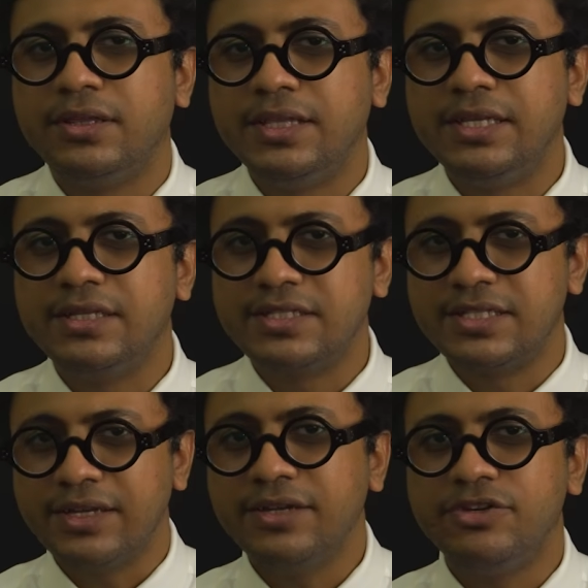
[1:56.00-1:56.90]
The
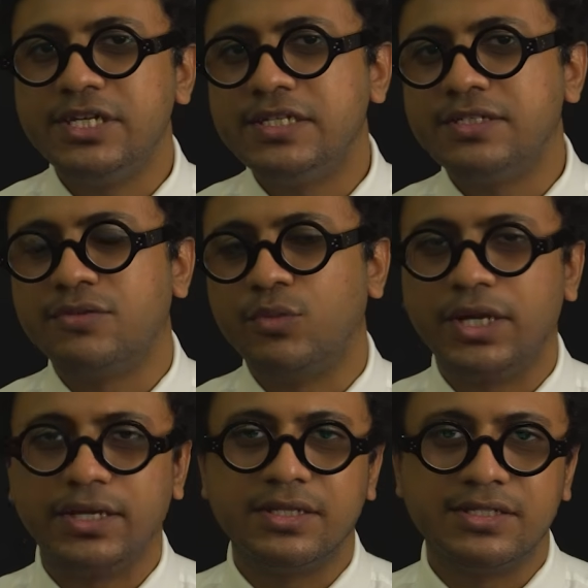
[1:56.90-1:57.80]
second reason
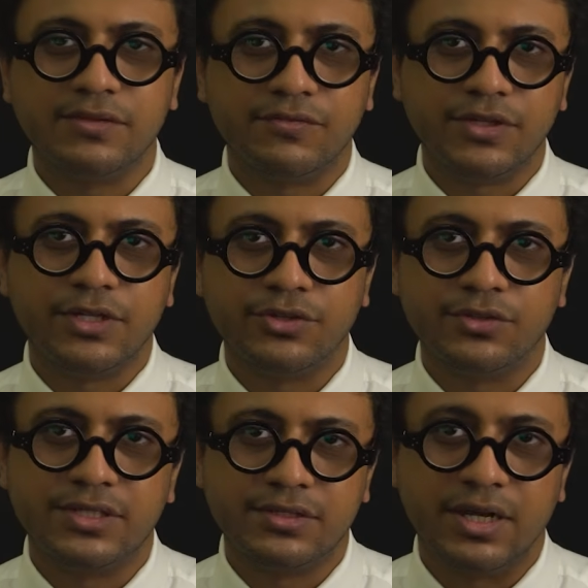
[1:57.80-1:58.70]
why it's difficult to
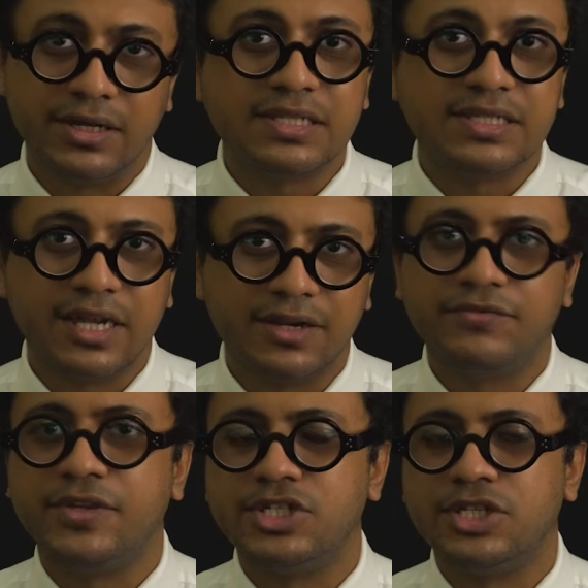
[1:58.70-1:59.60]
understand
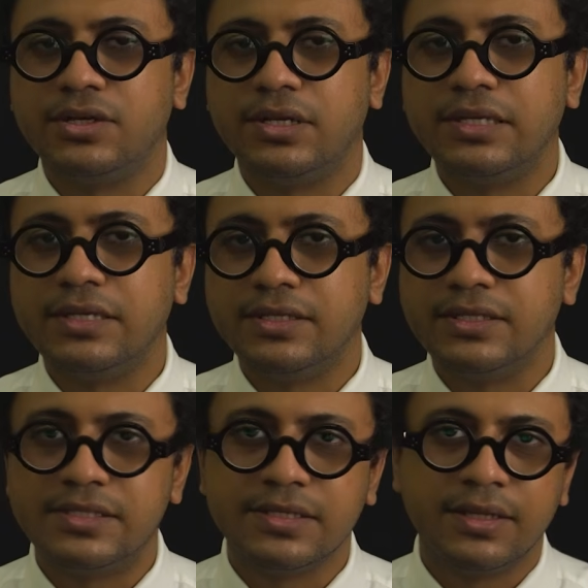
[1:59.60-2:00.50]
fascia
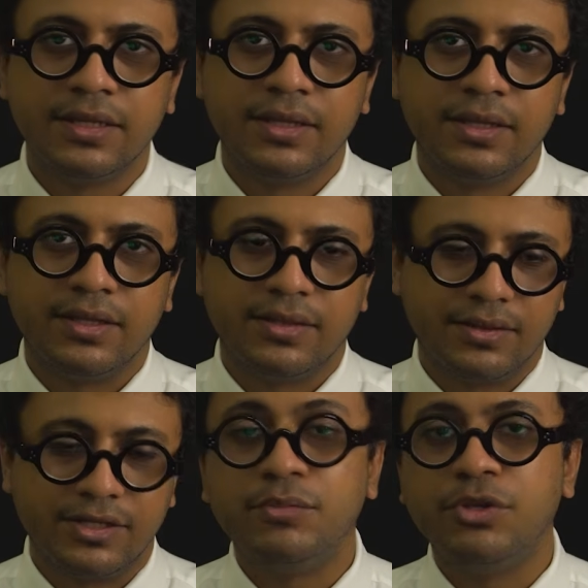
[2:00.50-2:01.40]
is
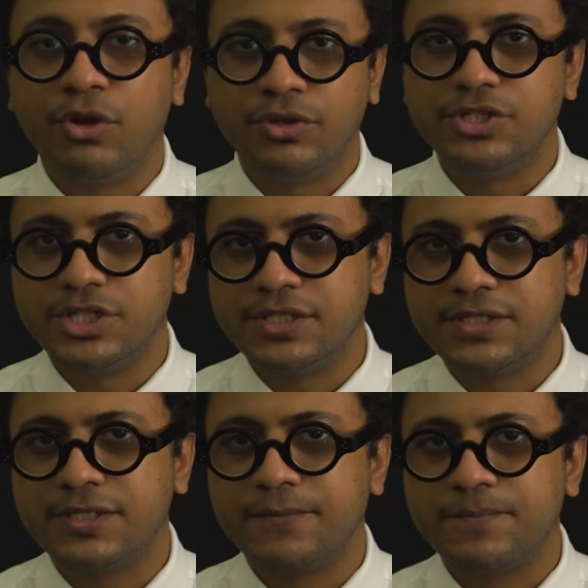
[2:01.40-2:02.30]
terminologies.